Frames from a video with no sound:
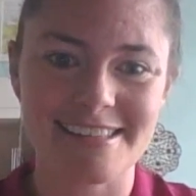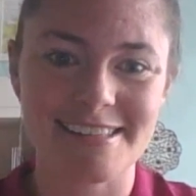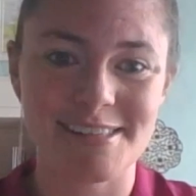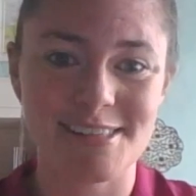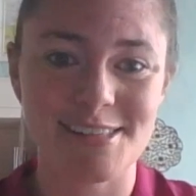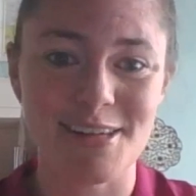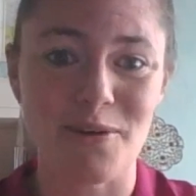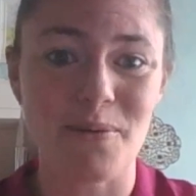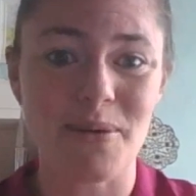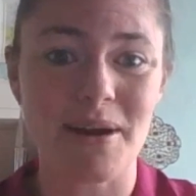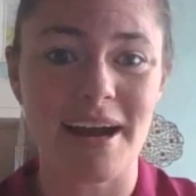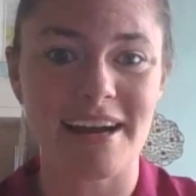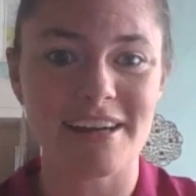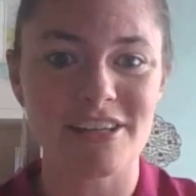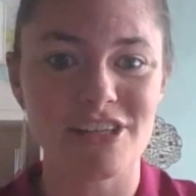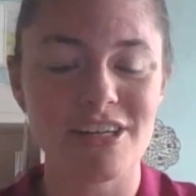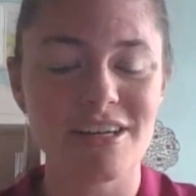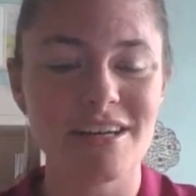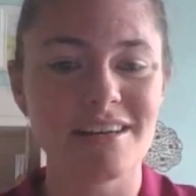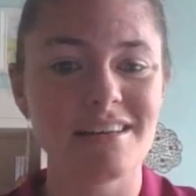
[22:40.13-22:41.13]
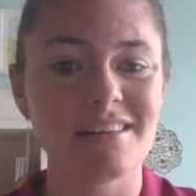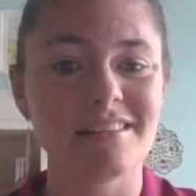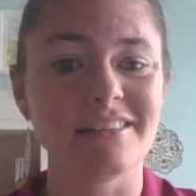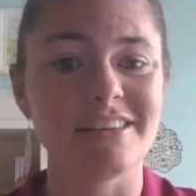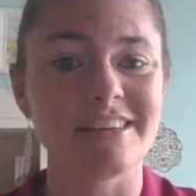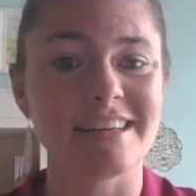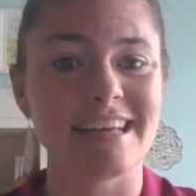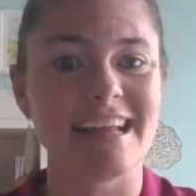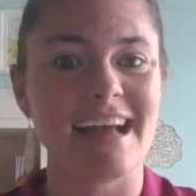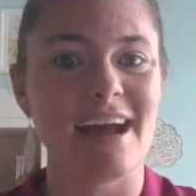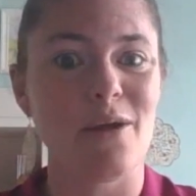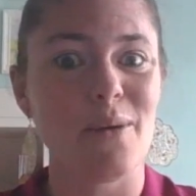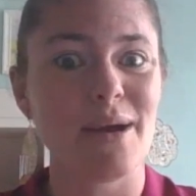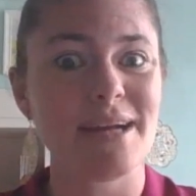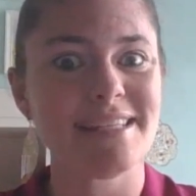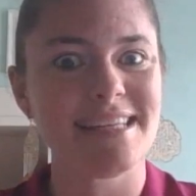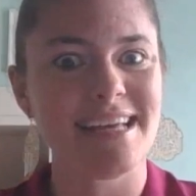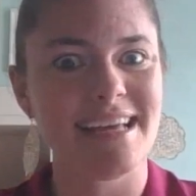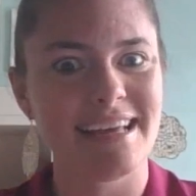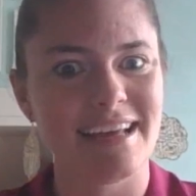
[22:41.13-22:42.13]
So we're actually going to look at how I
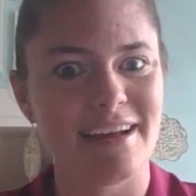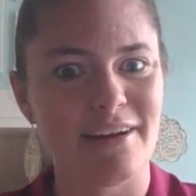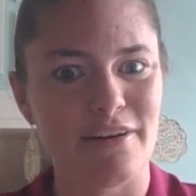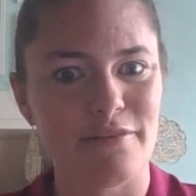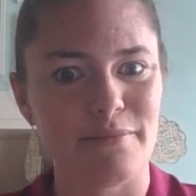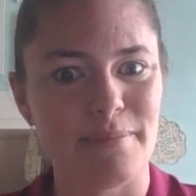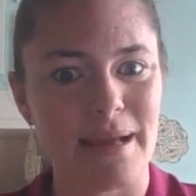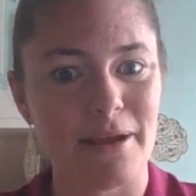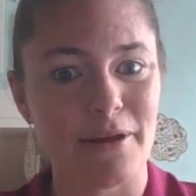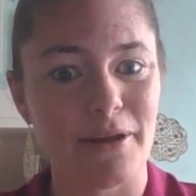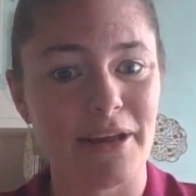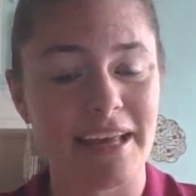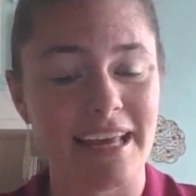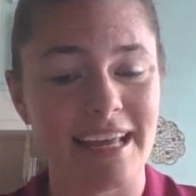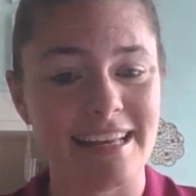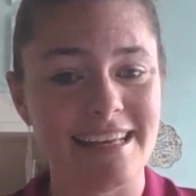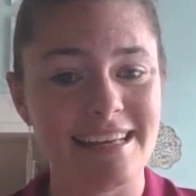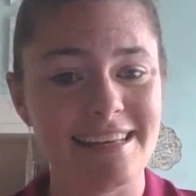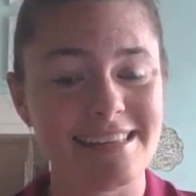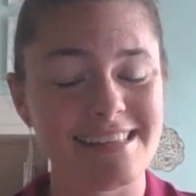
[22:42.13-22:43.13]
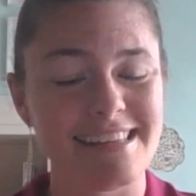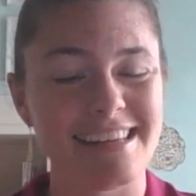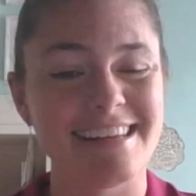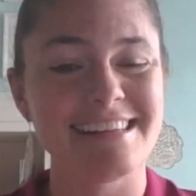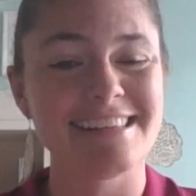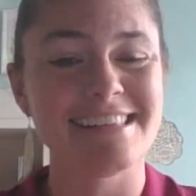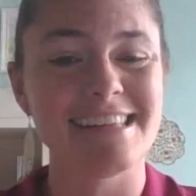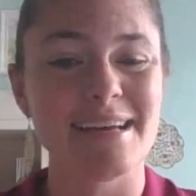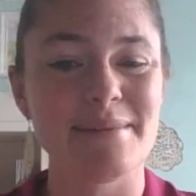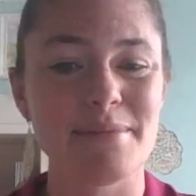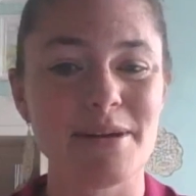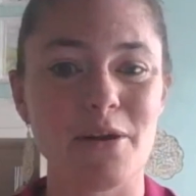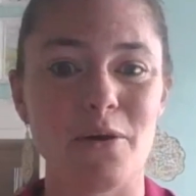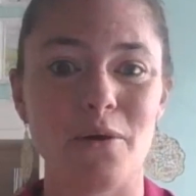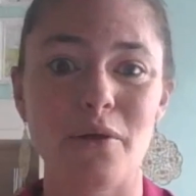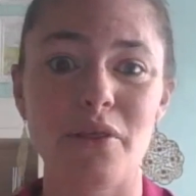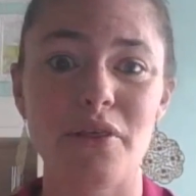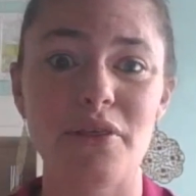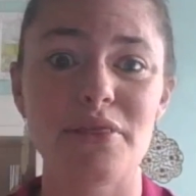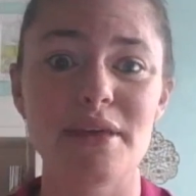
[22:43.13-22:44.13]
take care of my kitties and examine
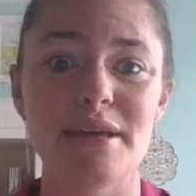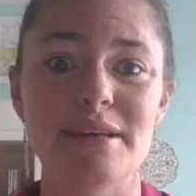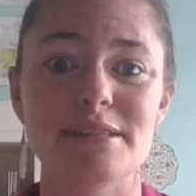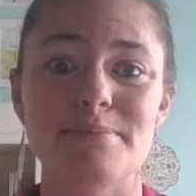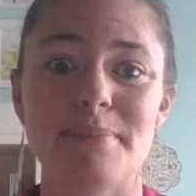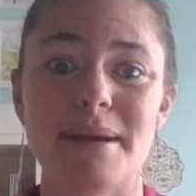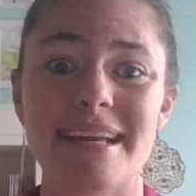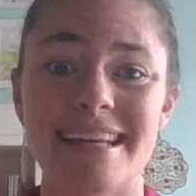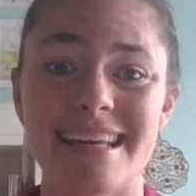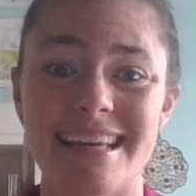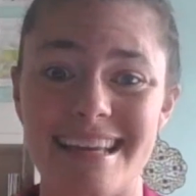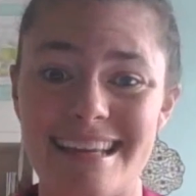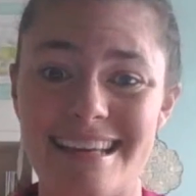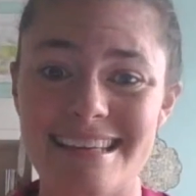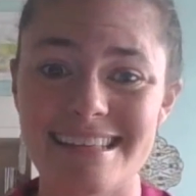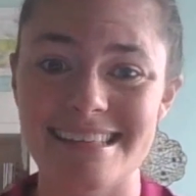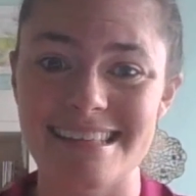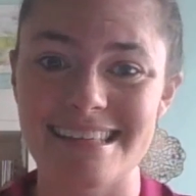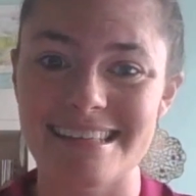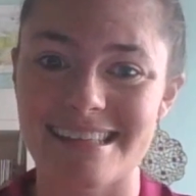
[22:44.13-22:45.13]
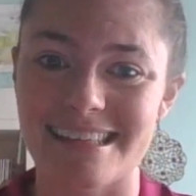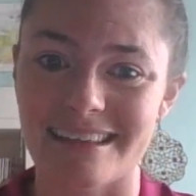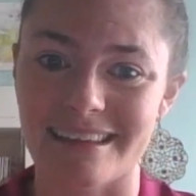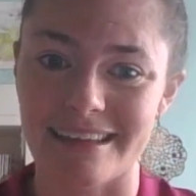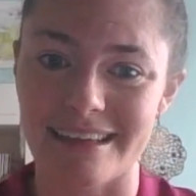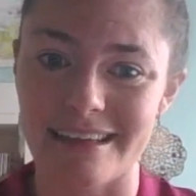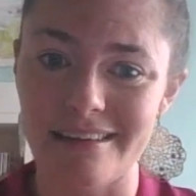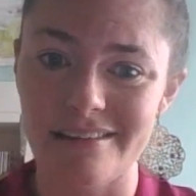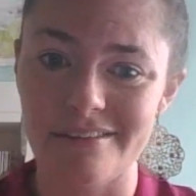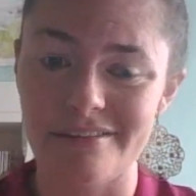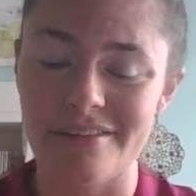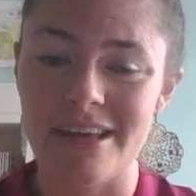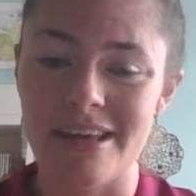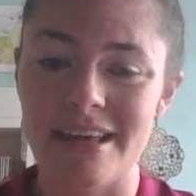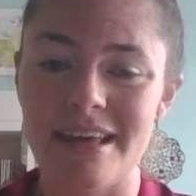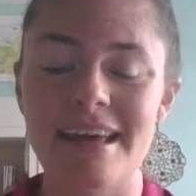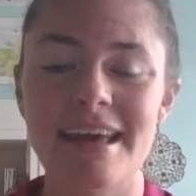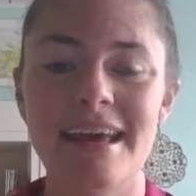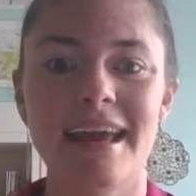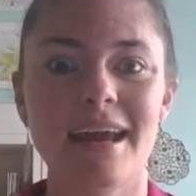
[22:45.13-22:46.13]
all the things my kitties need to live
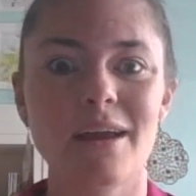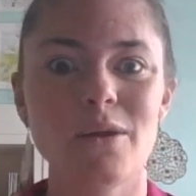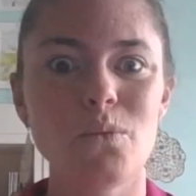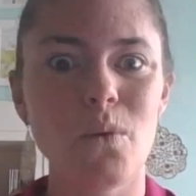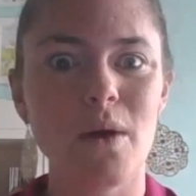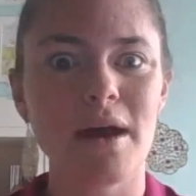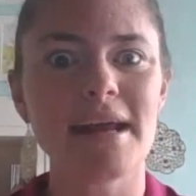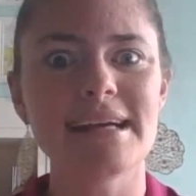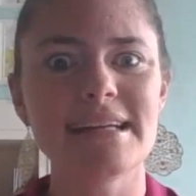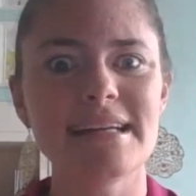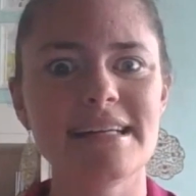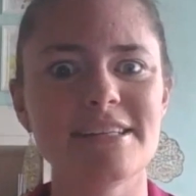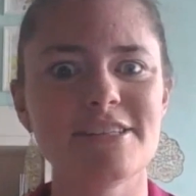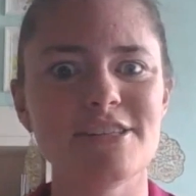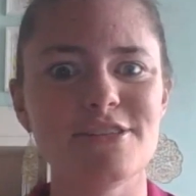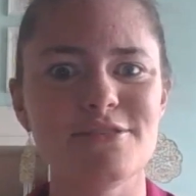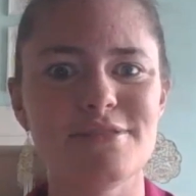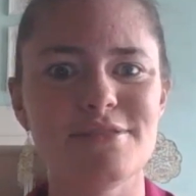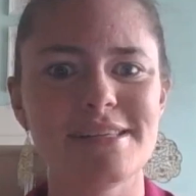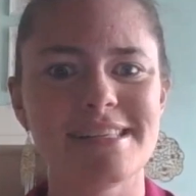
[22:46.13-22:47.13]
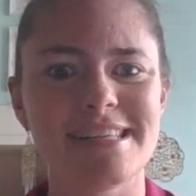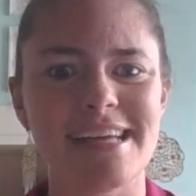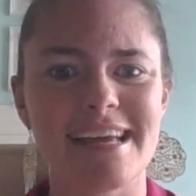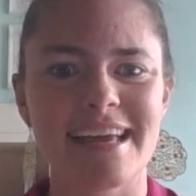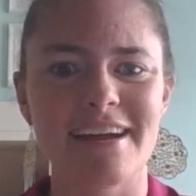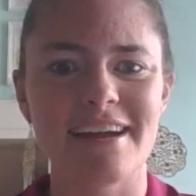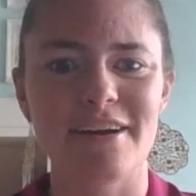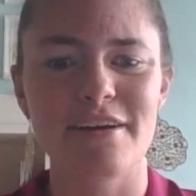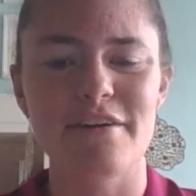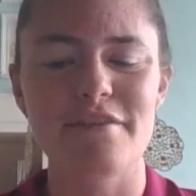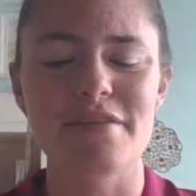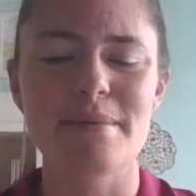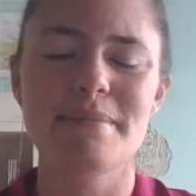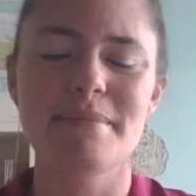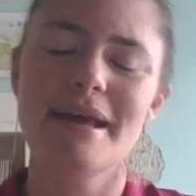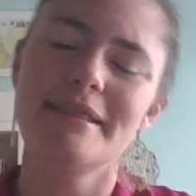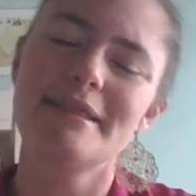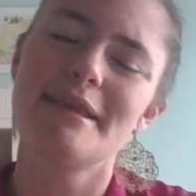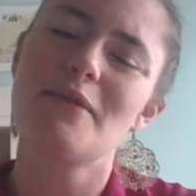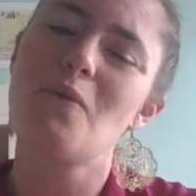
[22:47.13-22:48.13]
and what I need to do to take care of them,
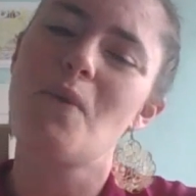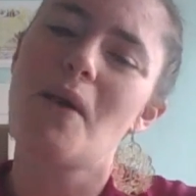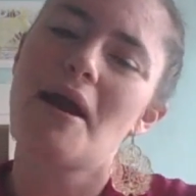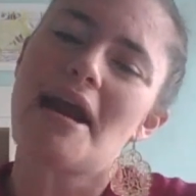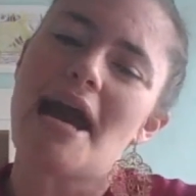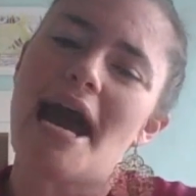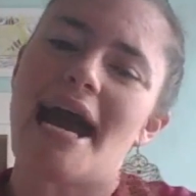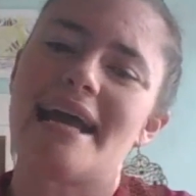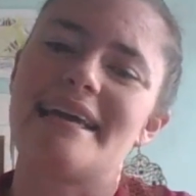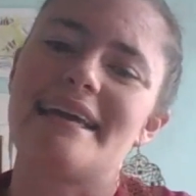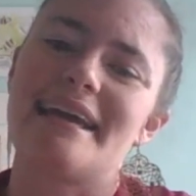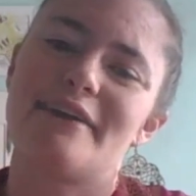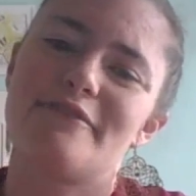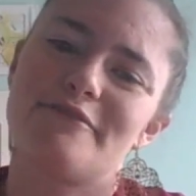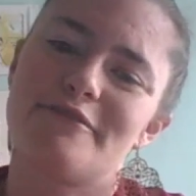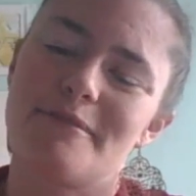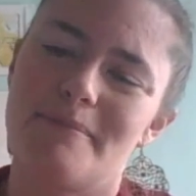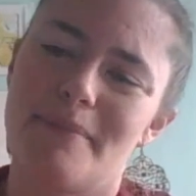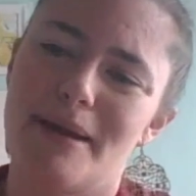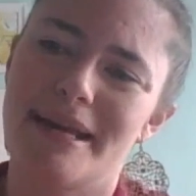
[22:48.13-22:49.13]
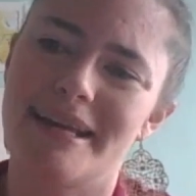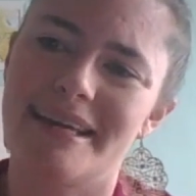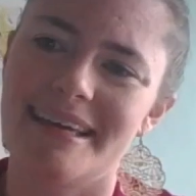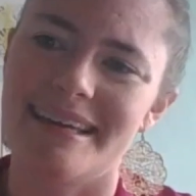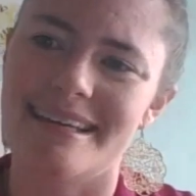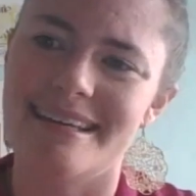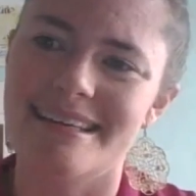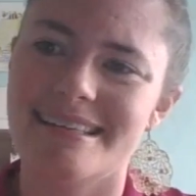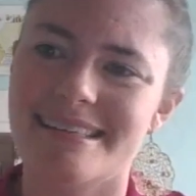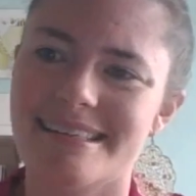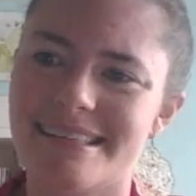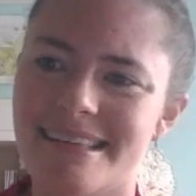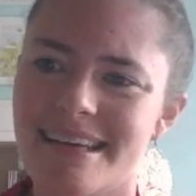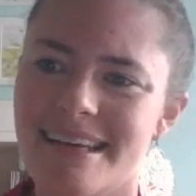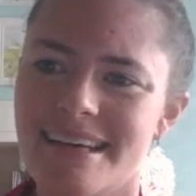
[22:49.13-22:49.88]
and then what I get from my kitties.